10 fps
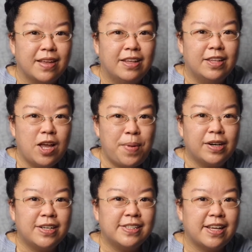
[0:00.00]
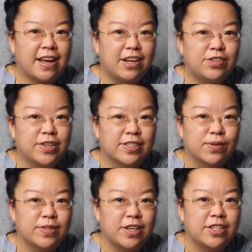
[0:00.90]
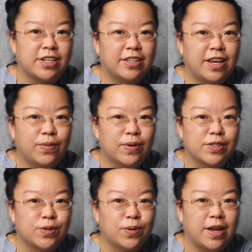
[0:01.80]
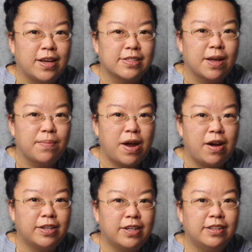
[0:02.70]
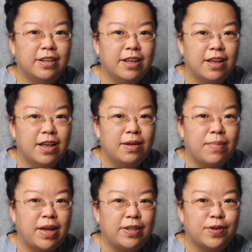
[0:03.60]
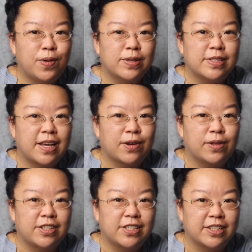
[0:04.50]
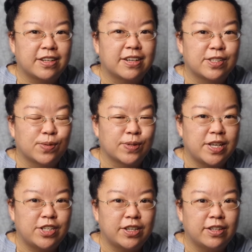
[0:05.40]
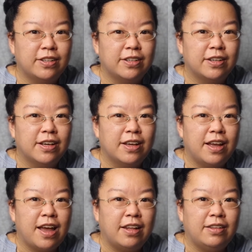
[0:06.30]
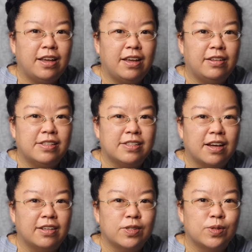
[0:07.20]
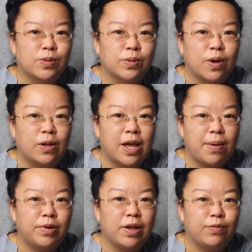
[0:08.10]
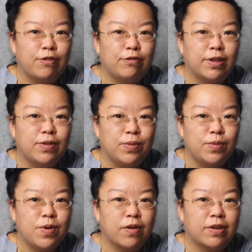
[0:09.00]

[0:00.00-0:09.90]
The American Psychiatric Association then was known as the American Medical Psychological Association, and they decided to collaborate with the New York